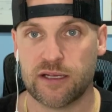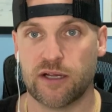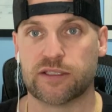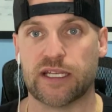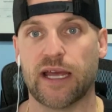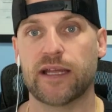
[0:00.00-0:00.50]

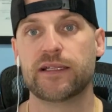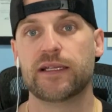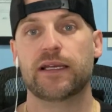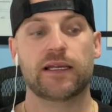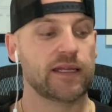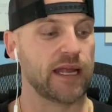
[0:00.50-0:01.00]
okay?
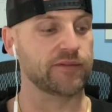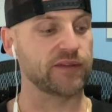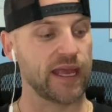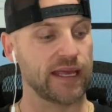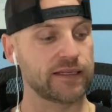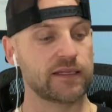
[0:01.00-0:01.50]
And
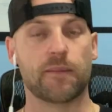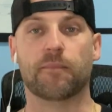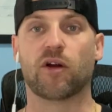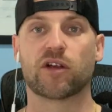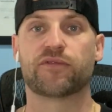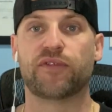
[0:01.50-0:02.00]
then
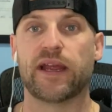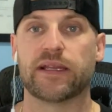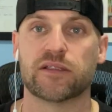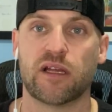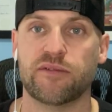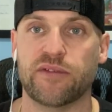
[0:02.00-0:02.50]
Mark Van
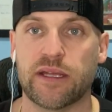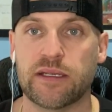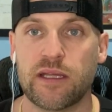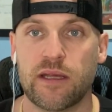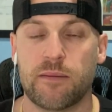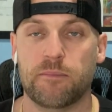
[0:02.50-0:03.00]
Leuven
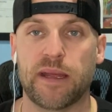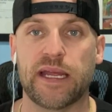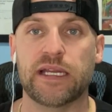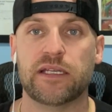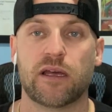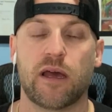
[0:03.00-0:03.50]

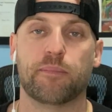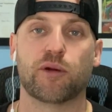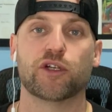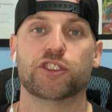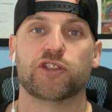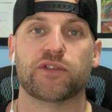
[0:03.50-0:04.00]
made a
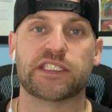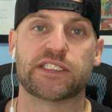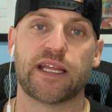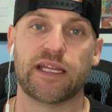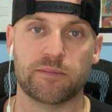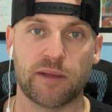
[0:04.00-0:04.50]
perjury
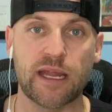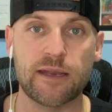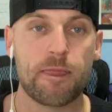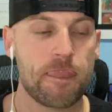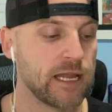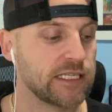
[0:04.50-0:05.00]

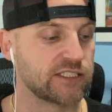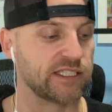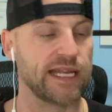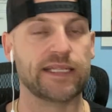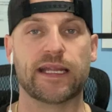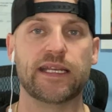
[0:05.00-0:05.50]
statement
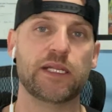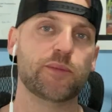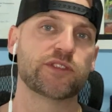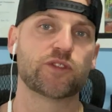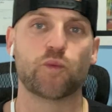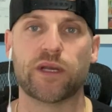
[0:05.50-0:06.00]
saying that he
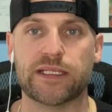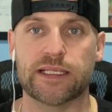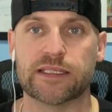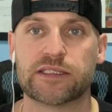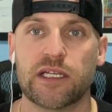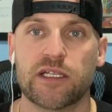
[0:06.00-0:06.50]
was a
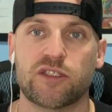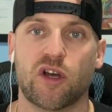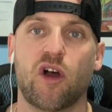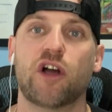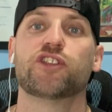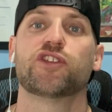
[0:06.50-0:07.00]
witness to
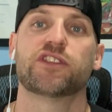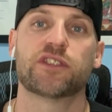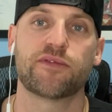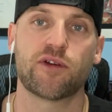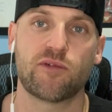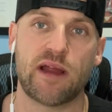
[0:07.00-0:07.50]
hundreds
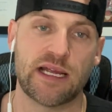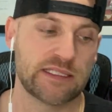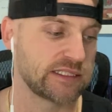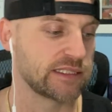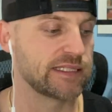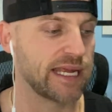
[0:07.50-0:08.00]
of
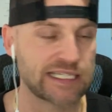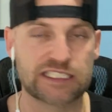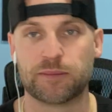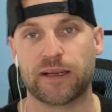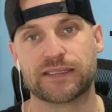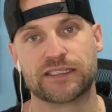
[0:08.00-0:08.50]
harassing text
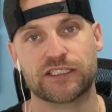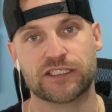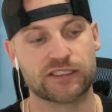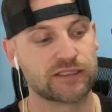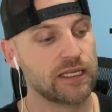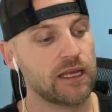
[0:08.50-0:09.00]

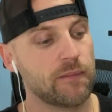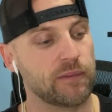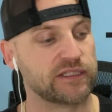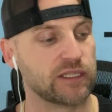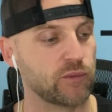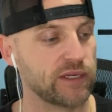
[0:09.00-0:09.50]
messages,
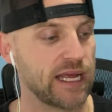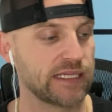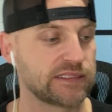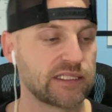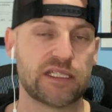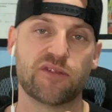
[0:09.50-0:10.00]
but then when
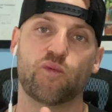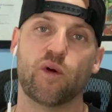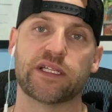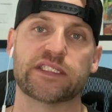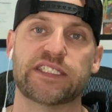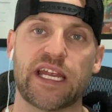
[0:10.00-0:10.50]
asked to give one
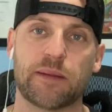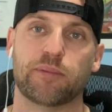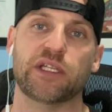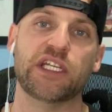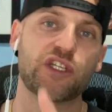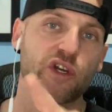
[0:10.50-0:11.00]
example,
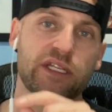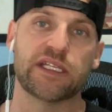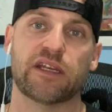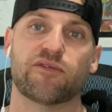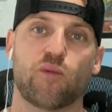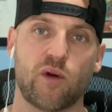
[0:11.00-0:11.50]
he couldn't
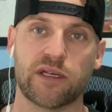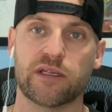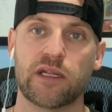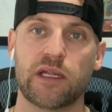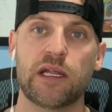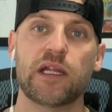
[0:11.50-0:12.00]
give one.
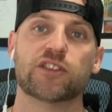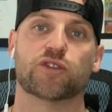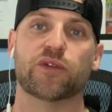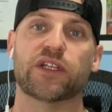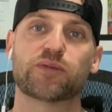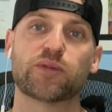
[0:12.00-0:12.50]
So
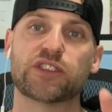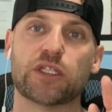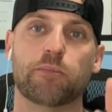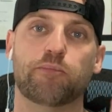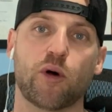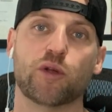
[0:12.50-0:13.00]
this was the
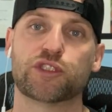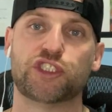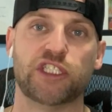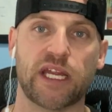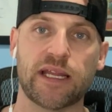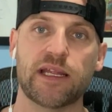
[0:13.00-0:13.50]

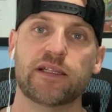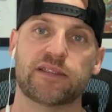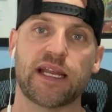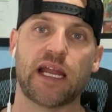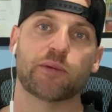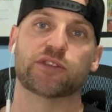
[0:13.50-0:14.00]
bullshit
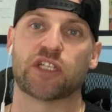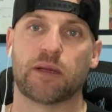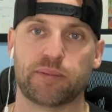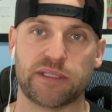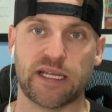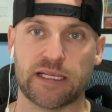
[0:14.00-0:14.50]
that I was
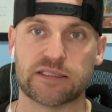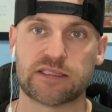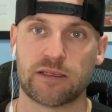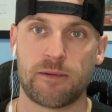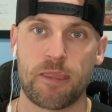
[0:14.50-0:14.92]
up against.